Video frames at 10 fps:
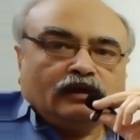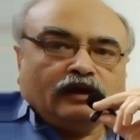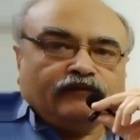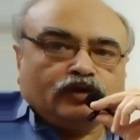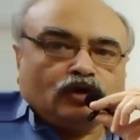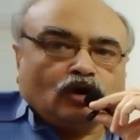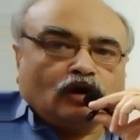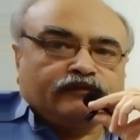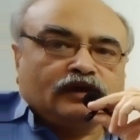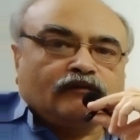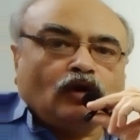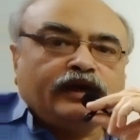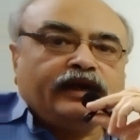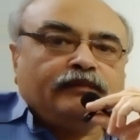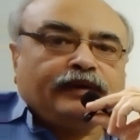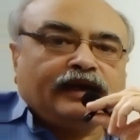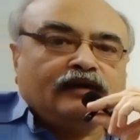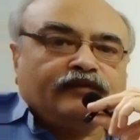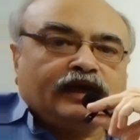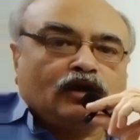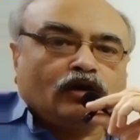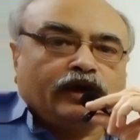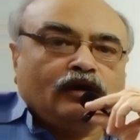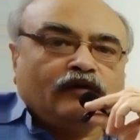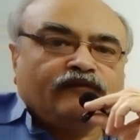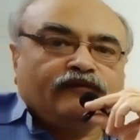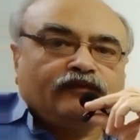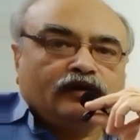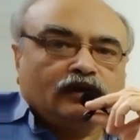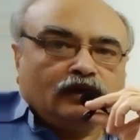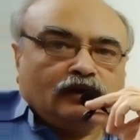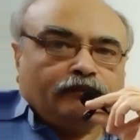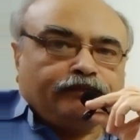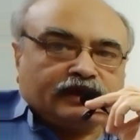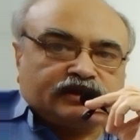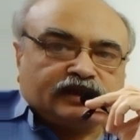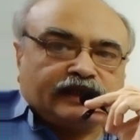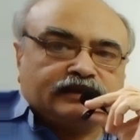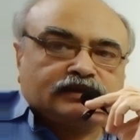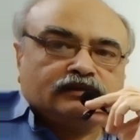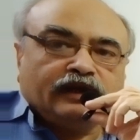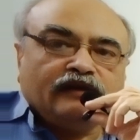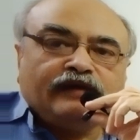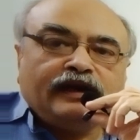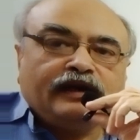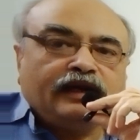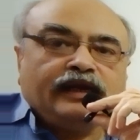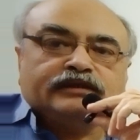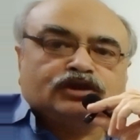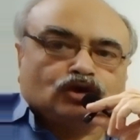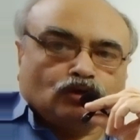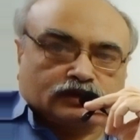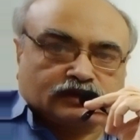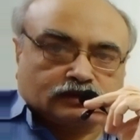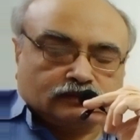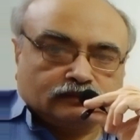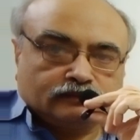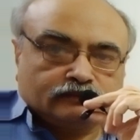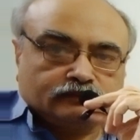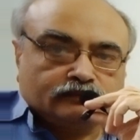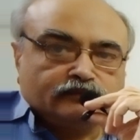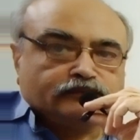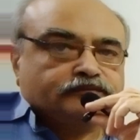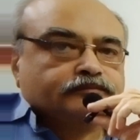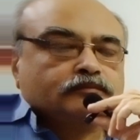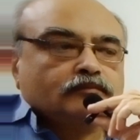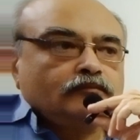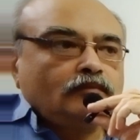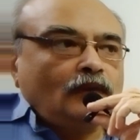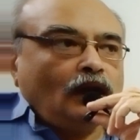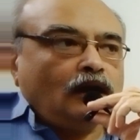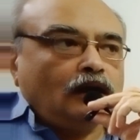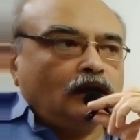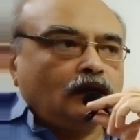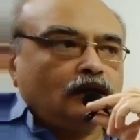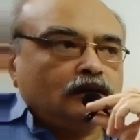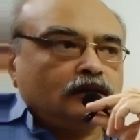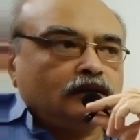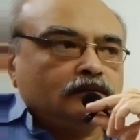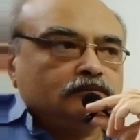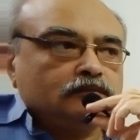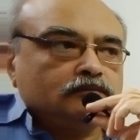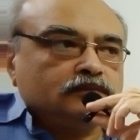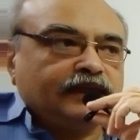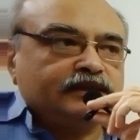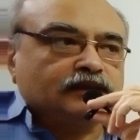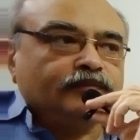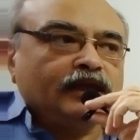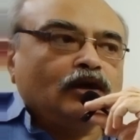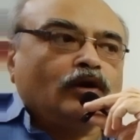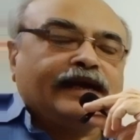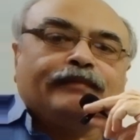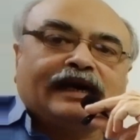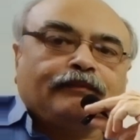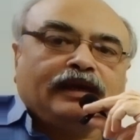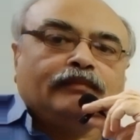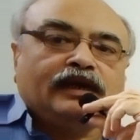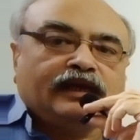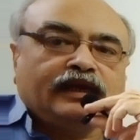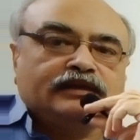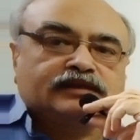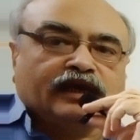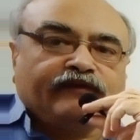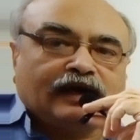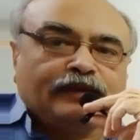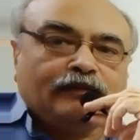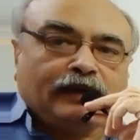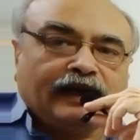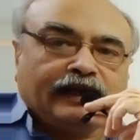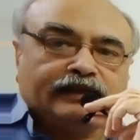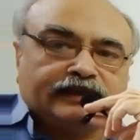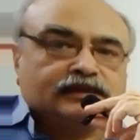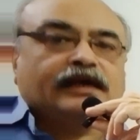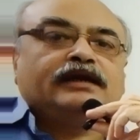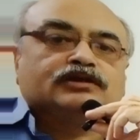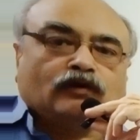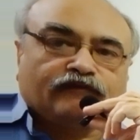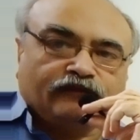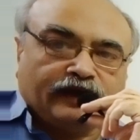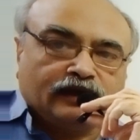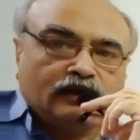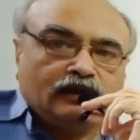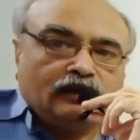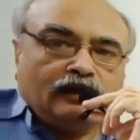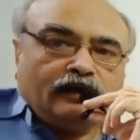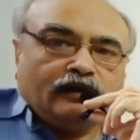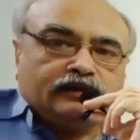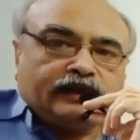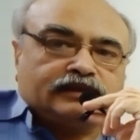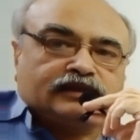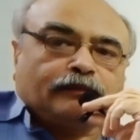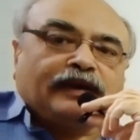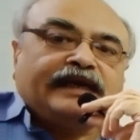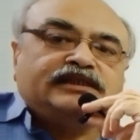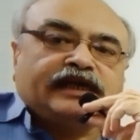If you talk of the quantity part, we are talking of purchase, inventory and stores. There is something called MRP, Materials Requirement Planning. That is again a software. There is a supply